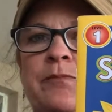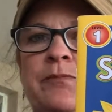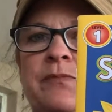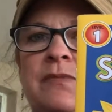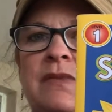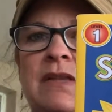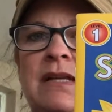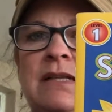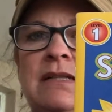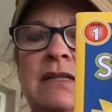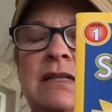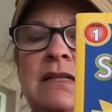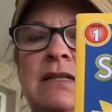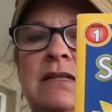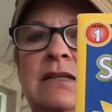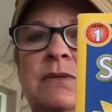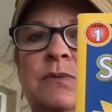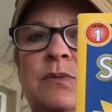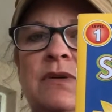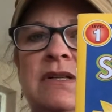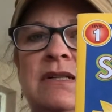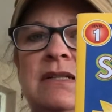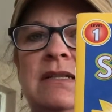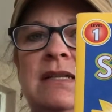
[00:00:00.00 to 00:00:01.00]

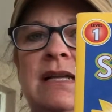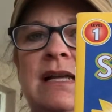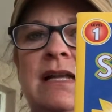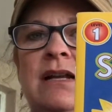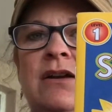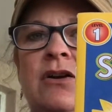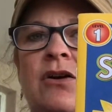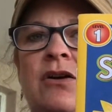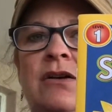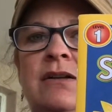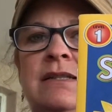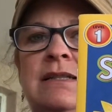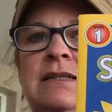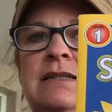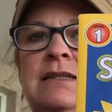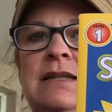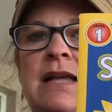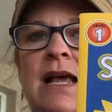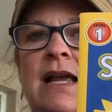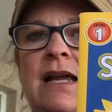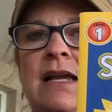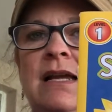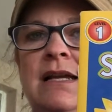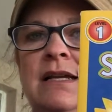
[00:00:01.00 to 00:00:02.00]
This was in our
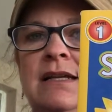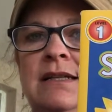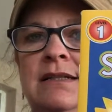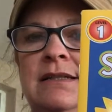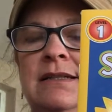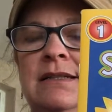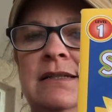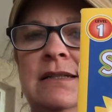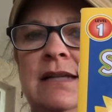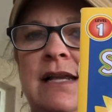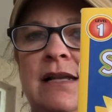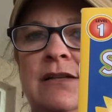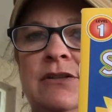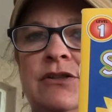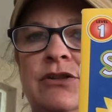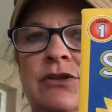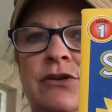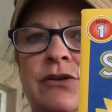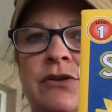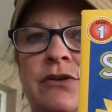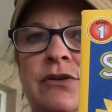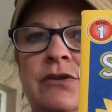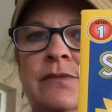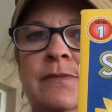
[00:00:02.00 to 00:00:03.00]
Science
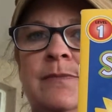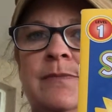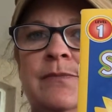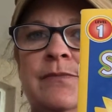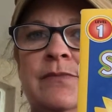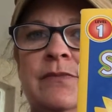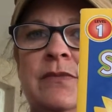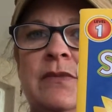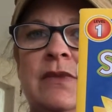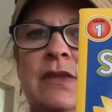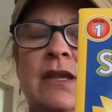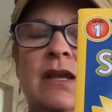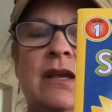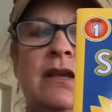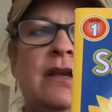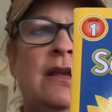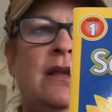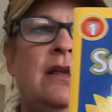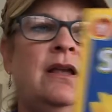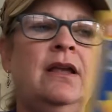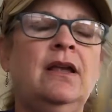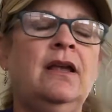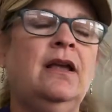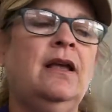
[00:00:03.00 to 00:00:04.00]
Center,
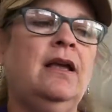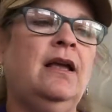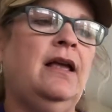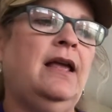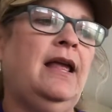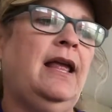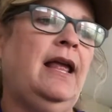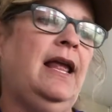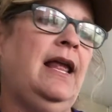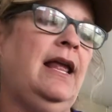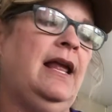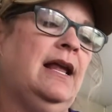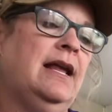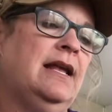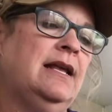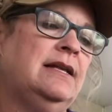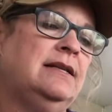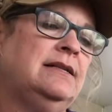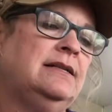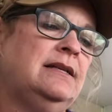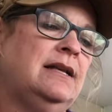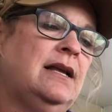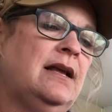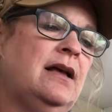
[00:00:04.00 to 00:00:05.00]

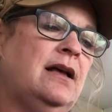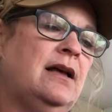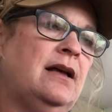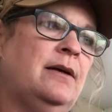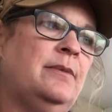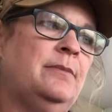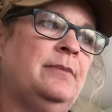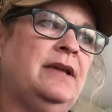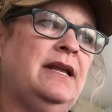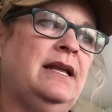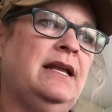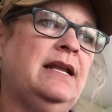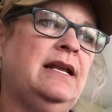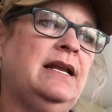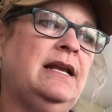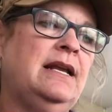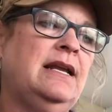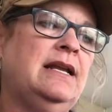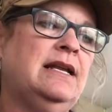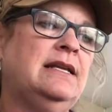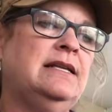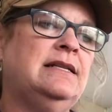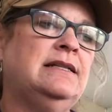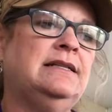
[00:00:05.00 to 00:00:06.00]
and it
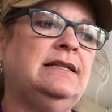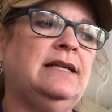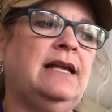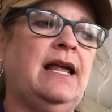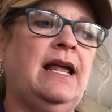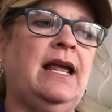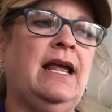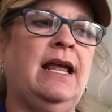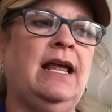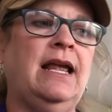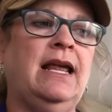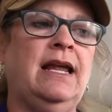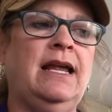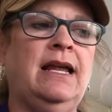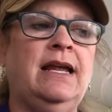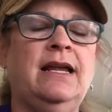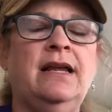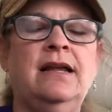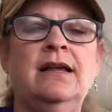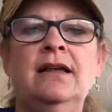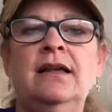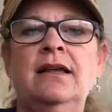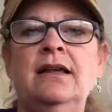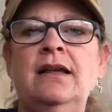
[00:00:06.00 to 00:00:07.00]
is a
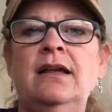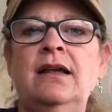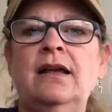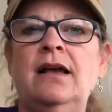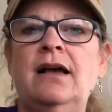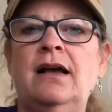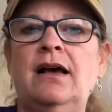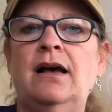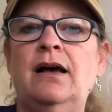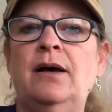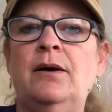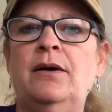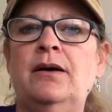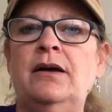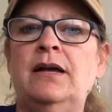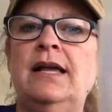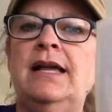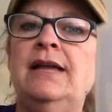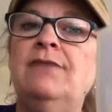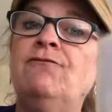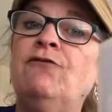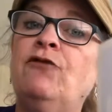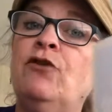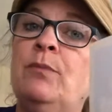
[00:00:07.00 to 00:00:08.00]

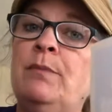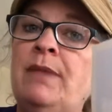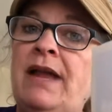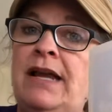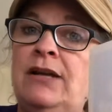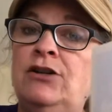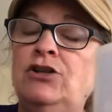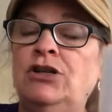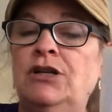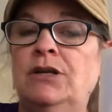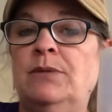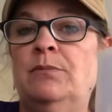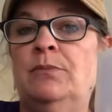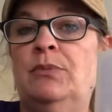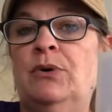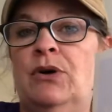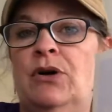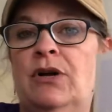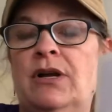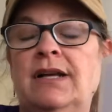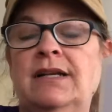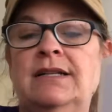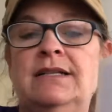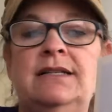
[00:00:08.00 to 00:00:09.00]
information
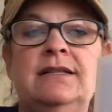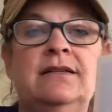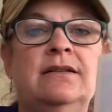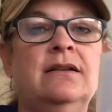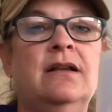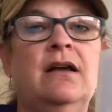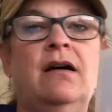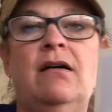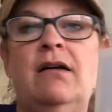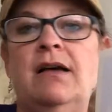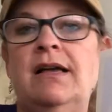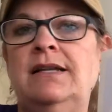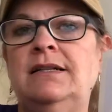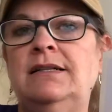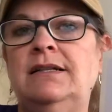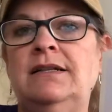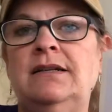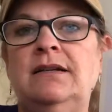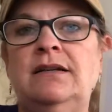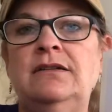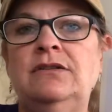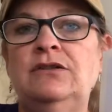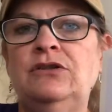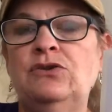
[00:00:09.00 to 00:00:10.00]
book. It's not
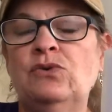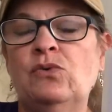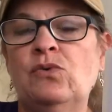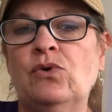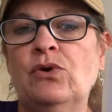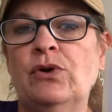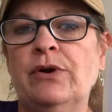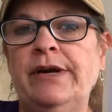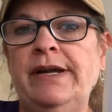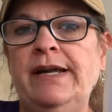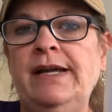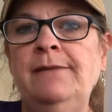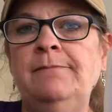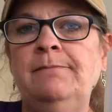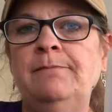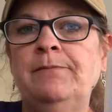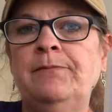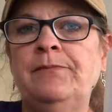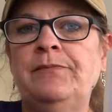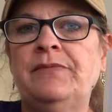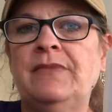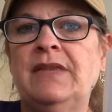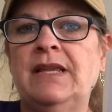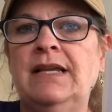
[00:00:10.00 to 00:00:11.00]
a story.
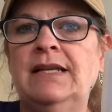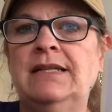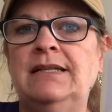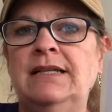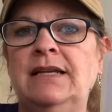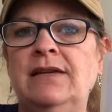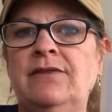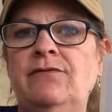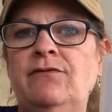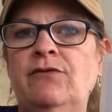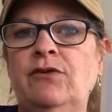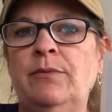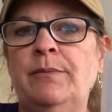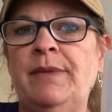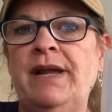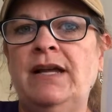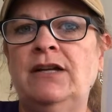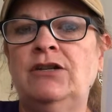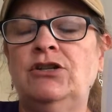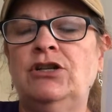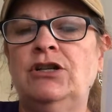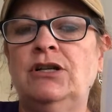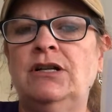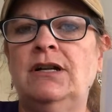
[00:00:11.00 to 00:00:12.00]
It's
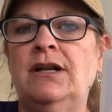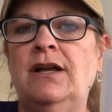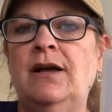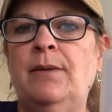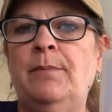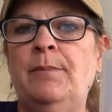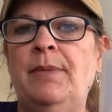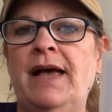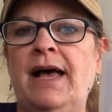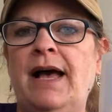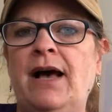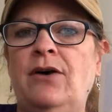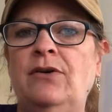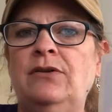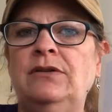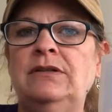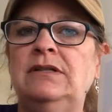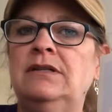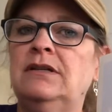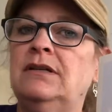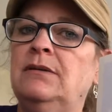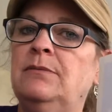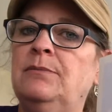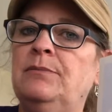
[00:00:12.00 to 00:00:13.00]
information about
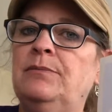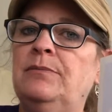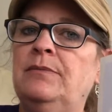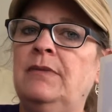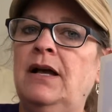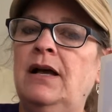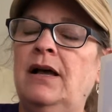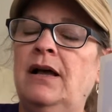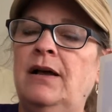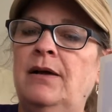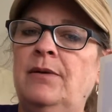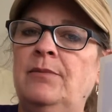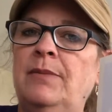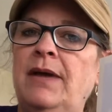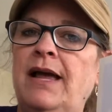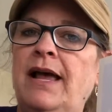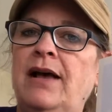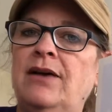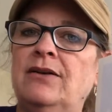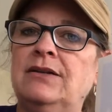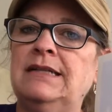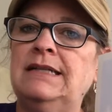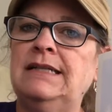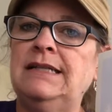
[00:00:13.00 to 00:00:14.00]

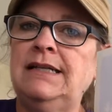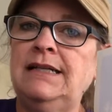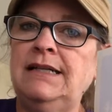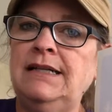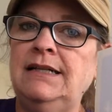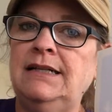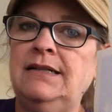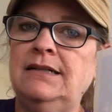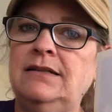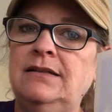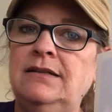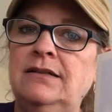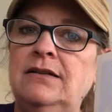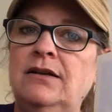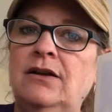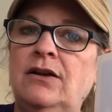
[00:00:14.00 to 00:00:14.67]
how seeds